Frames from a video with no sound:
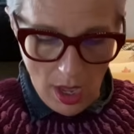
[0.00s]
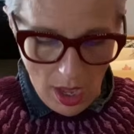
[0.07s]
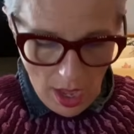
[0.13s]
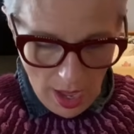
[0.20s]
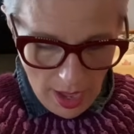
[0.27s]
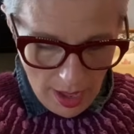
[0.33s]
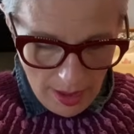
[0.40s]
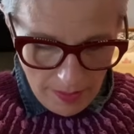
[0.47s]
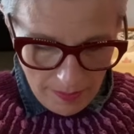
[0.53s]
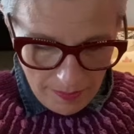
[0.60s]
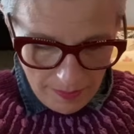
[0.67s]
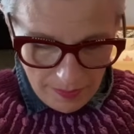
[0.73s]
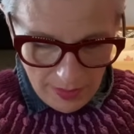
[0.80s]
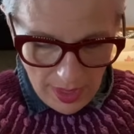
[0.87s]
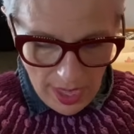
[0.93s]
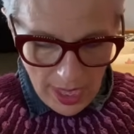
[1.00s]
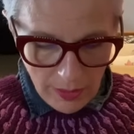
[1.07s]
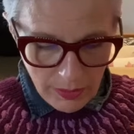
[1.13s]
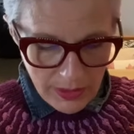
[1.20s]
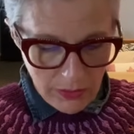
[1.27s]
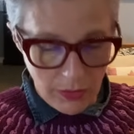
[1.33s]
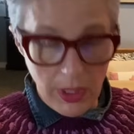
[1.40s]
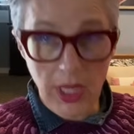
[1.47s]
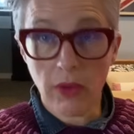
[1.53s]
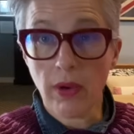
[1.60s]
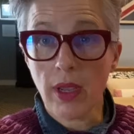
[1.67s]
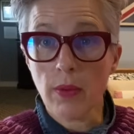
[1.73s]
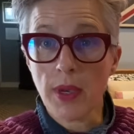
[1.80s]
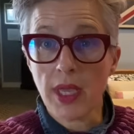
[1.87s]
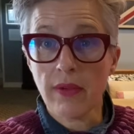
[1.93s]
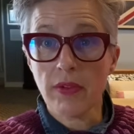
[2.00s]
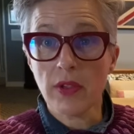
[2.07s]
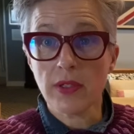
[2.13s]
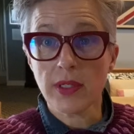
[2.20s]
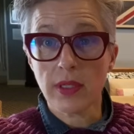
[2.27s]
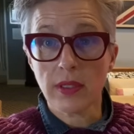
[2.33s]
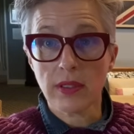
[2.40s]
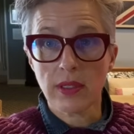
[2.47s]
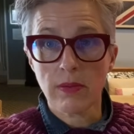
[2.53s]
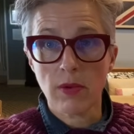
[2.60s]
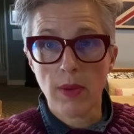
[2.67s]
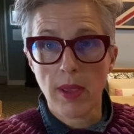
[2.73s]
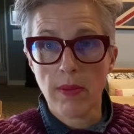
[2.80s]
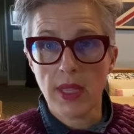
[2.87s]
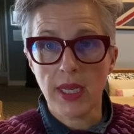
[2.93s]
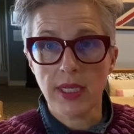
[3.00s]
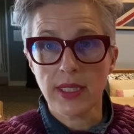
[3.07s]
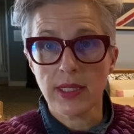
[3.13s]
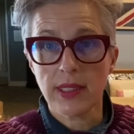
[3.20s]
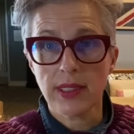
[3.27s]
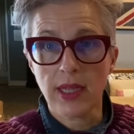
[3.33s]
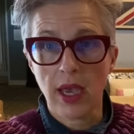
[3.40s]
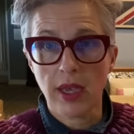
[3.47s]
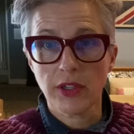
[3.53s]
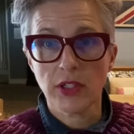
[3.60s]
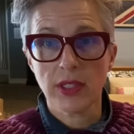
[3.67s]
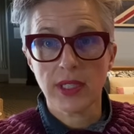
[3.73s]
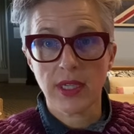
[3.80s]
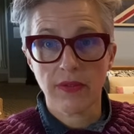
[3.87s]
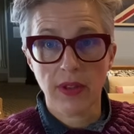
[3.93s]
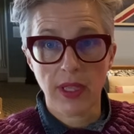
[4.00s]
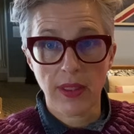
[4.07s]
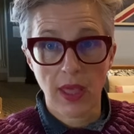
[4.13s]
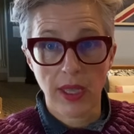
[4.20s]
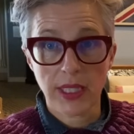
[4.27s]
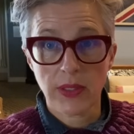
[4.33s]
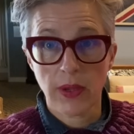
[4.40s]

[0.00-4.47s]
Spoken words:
And it was a really great way of using some of my minis and stash and stuff like that.